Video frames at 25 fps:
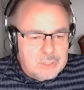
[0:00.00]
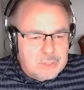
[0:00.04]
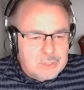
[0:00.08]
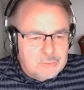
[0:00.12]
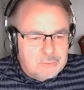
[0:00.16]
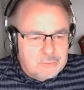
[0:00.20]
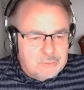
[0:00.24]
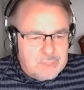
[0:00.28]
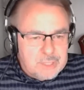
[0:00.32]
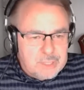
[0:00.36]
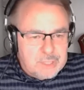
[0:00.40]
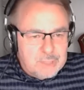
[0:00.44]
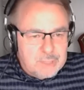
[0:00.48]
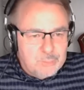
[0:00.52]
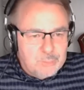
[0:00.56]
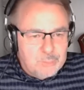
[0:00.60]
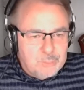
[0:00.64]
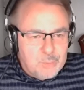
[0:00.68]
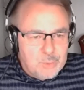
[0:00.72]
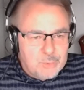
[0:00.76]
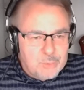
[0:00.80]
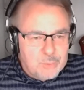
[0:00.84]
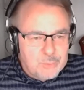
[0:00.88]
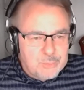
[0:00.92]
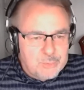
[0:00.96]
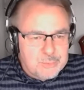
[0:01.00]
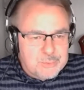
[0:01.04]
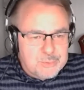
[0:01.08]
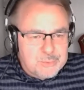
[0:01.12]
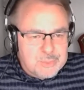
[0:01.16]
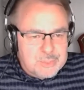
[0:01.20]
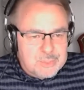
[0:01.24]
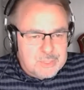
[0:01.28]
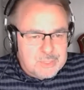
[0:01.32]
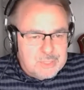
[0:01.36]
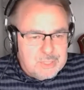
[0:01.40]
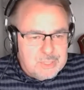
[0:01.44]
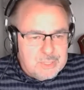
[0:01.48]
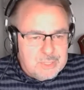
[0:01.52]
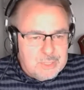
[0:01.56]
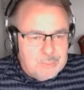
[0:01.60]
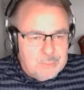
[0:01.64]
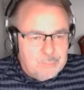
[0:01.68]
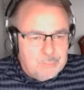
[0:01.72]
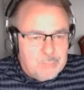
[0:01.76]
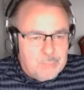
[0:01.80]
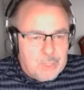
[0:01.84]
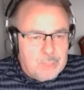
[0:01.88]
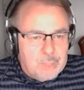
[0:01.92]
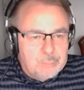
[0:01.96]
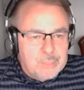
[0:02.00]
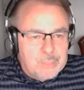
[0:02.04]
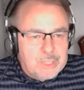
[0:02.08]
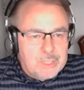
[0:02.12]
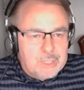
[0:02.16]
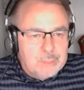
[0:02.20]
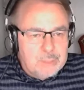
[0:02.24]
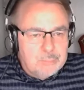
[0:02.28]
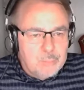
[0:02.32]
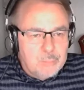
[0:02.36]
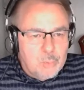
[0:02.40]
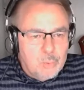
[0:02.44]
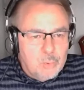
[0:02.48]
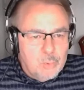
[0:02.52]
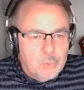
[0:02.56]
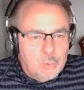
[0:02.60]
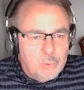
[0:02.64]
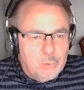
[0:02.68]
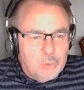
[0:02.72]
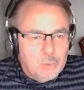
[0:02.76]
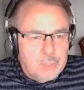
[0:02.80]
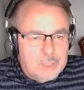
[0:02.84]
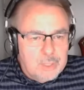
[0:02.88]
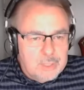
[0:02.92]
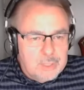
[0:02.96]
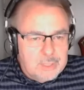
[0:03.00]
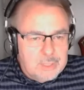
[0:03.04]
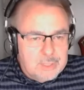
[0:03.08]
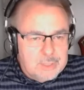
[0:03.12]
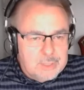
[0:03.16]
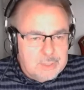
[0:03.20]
the funding models by being more